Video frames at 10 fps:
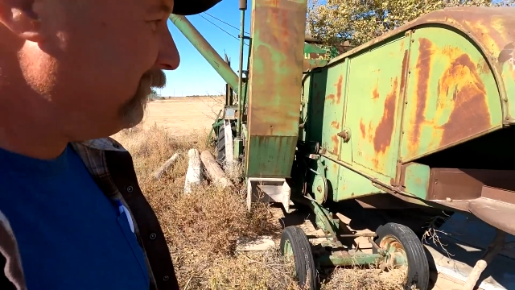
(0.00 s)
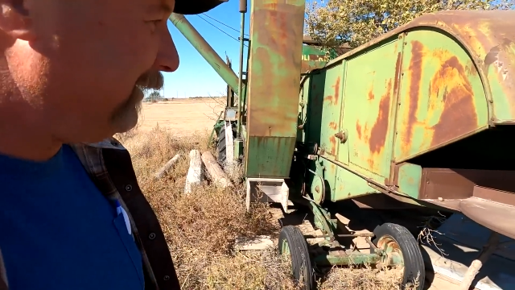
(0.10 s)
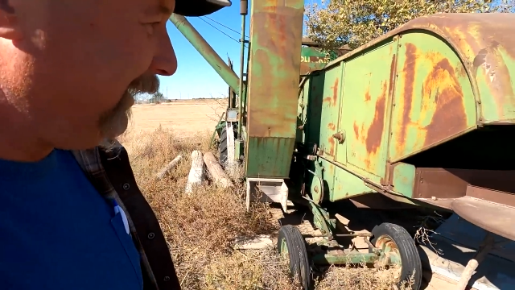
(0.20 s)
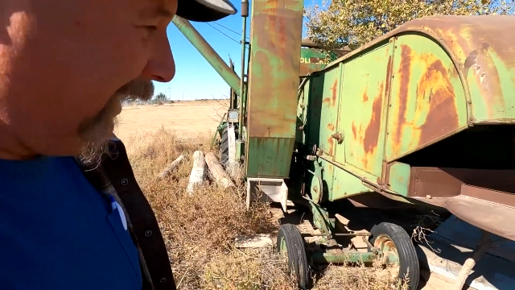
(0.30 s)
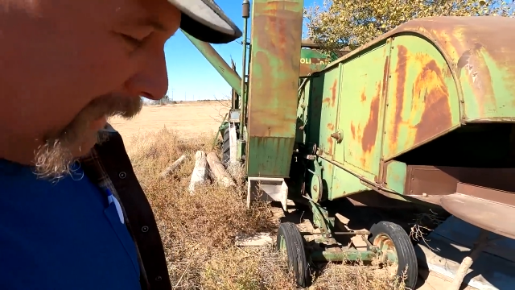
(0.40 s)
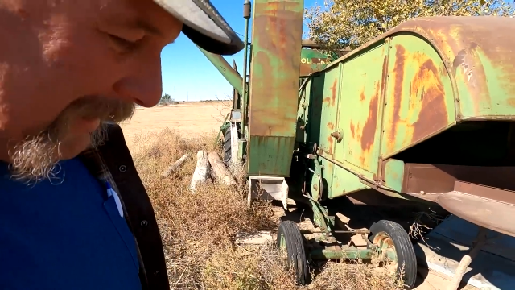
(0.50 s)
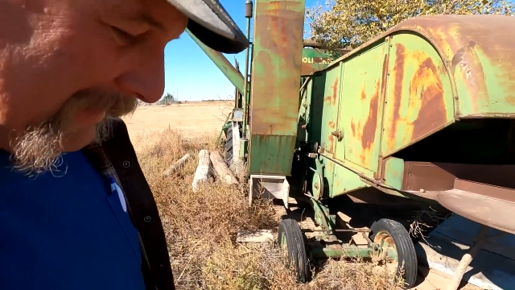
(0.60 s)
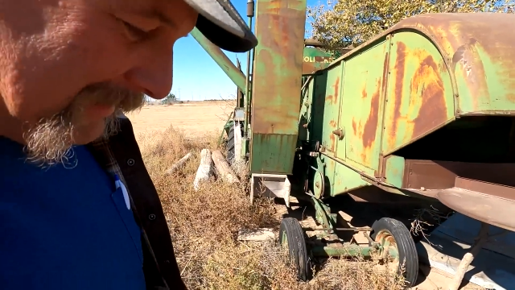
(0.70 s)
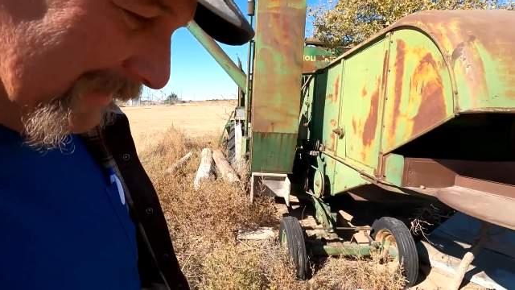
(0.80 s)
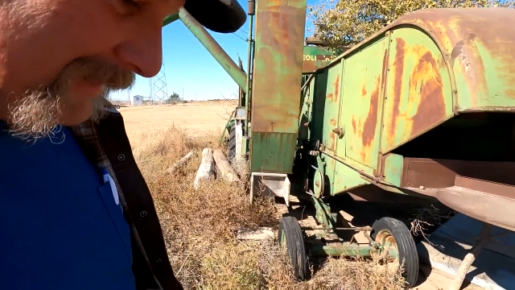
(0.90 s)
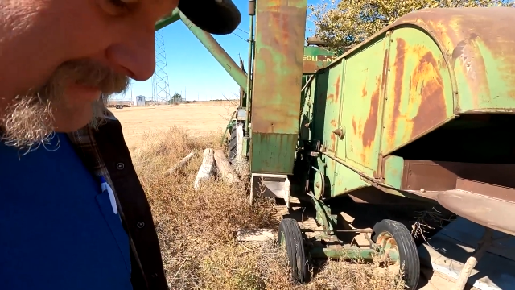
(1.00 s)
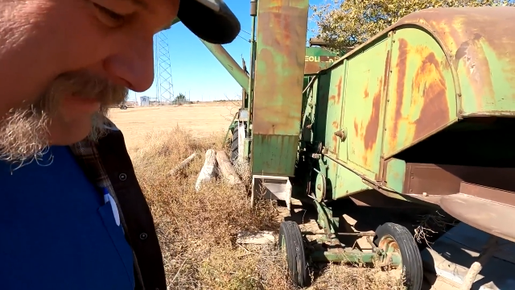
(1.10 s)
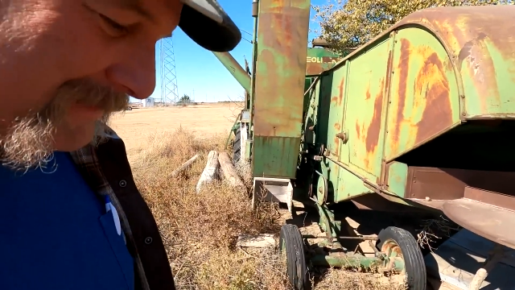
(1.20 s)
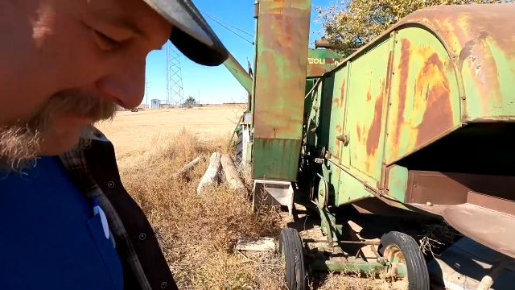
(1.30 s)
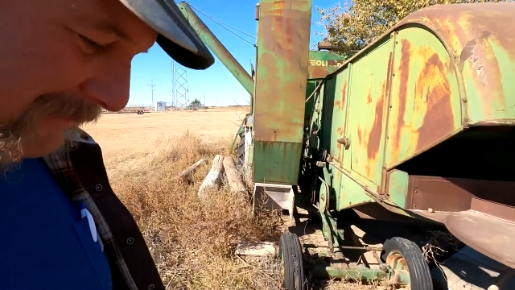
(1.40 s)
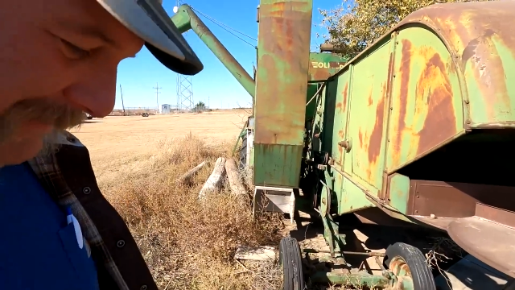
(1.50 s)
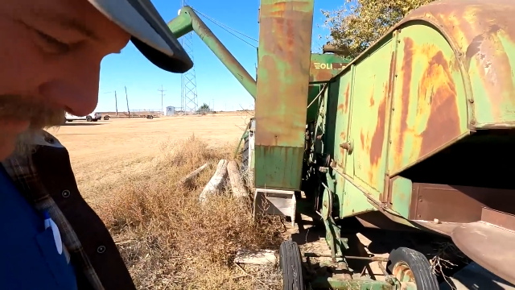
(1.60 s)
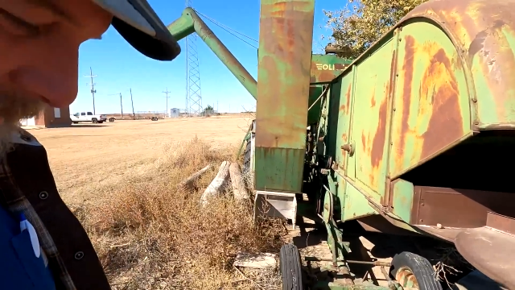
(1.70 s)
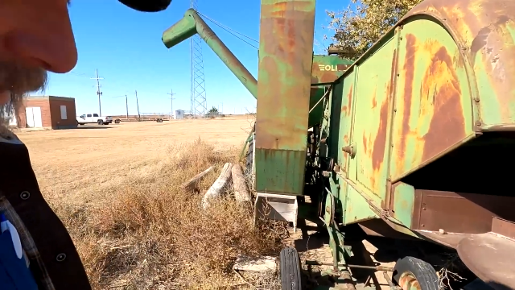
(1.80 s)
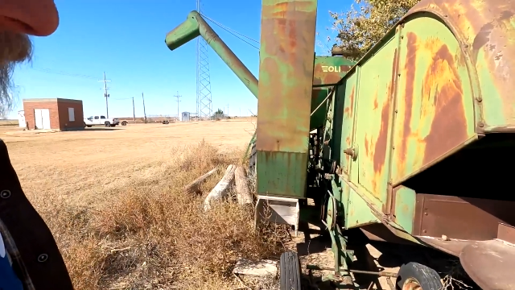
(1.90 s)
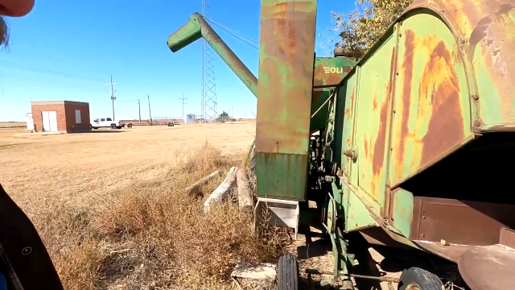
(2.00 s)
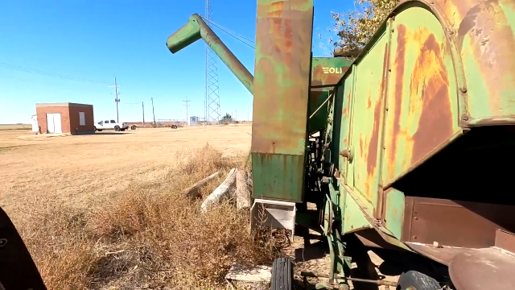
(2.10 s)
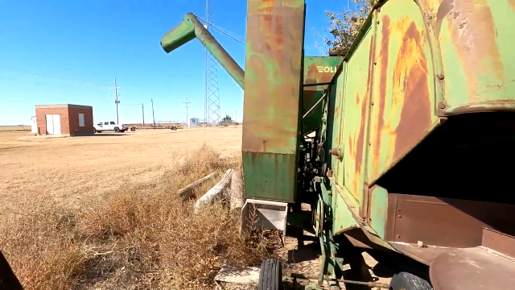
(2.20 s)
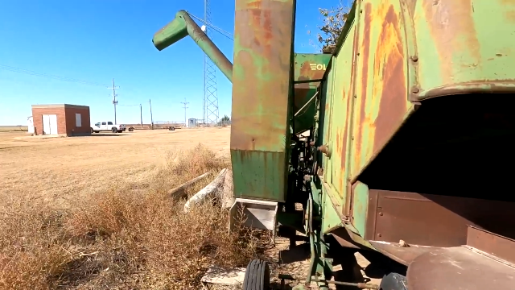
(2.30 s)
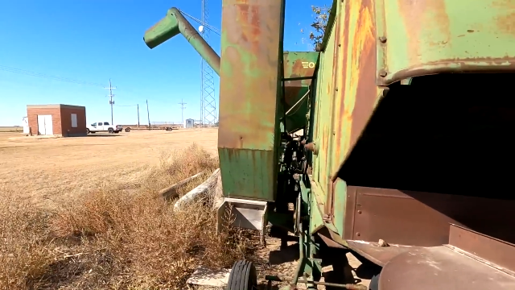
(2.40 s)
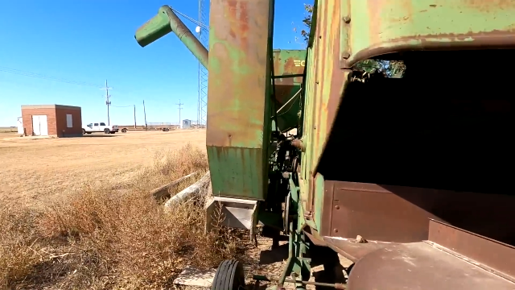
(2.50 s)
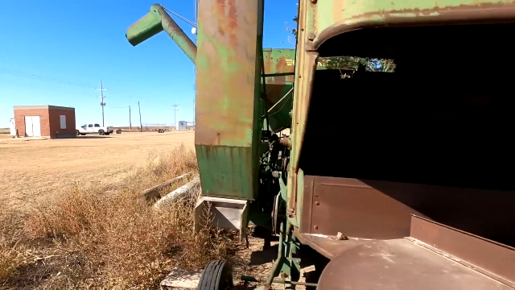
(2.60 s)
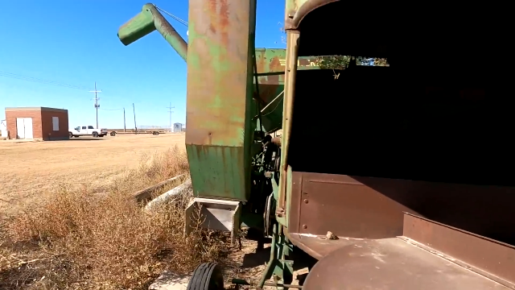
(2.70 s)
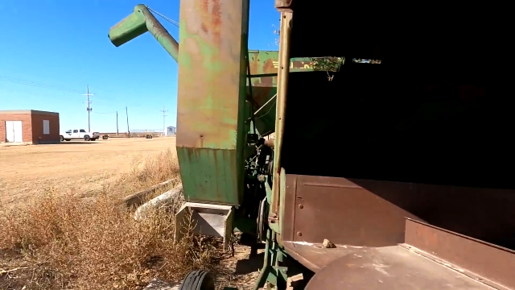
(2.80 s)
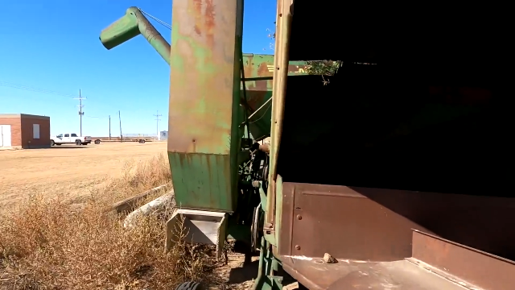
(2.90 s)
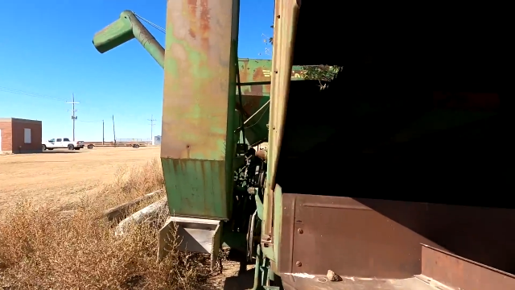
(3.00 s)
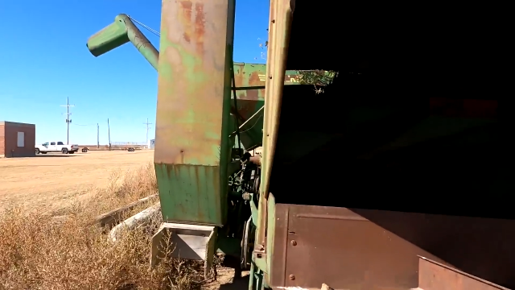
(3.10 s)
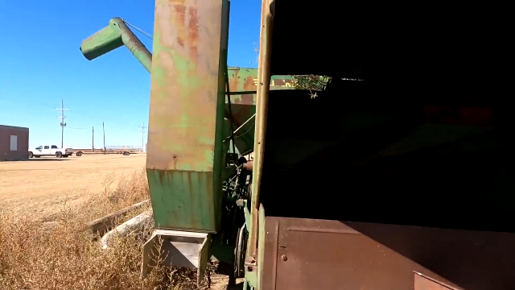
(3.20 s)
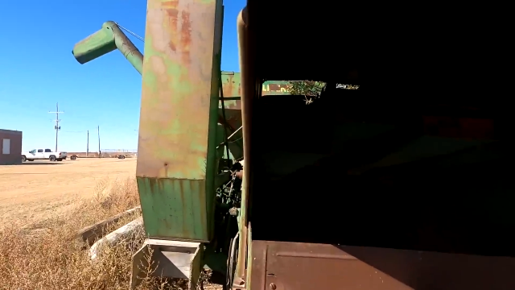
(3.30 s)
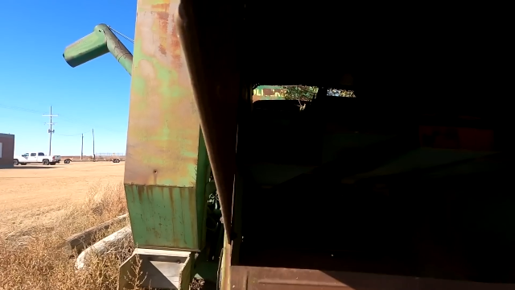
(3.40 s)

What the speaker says: Nobody's mouth can be seen.